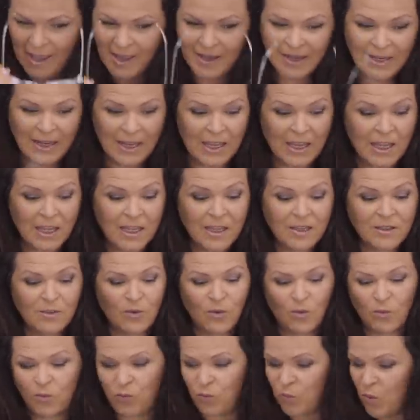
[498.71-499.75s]
and it
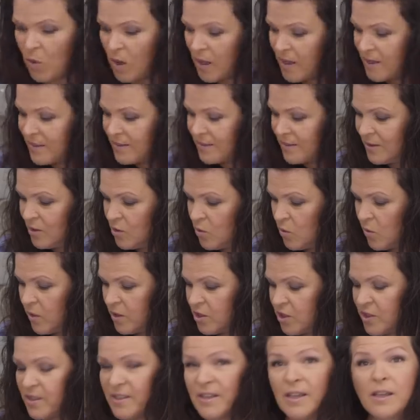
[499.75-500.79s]
was gorgeous.